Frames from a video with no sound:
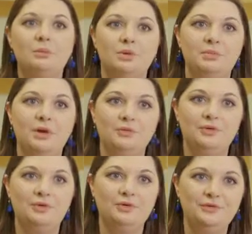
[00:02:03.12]
up
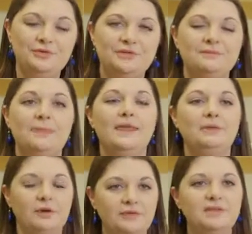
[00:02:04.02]
proposals
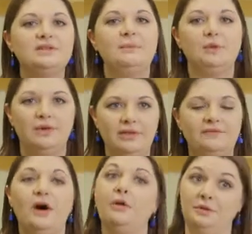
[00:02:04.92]
either over the summer or in the
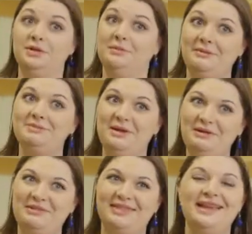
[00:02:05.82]
fall or sometimes
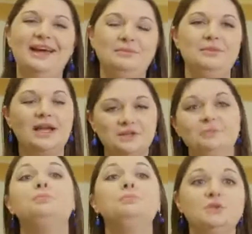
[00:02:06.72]
both,
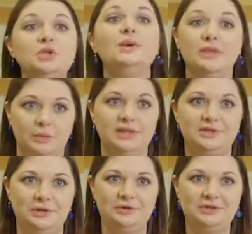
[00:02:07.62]
actually doing the
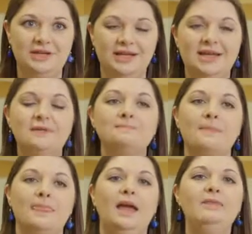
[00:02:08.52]
research.
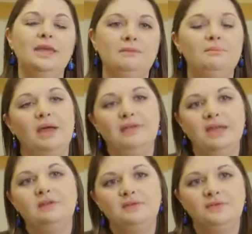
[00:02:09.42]
And then by the
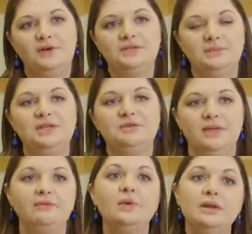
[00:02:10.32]
end of the fall semester,
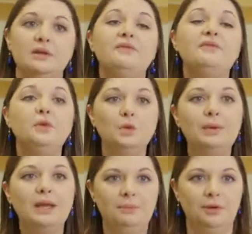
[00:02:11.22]
they've written a full
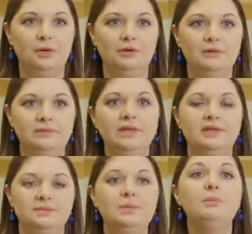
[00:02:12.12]
paper that
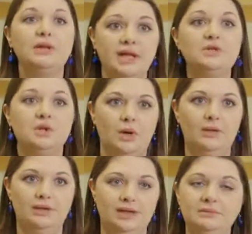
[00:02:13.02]
is publication
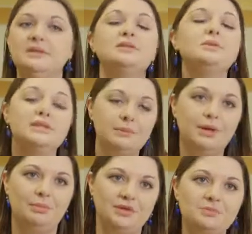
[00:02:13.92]
quality. Doesn't always get
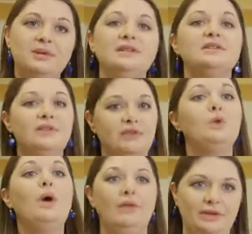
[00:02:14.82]
published, but it is of the
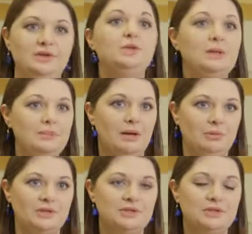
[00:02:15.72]
quality to be
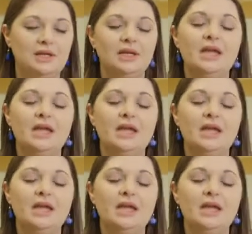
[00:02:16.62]
published.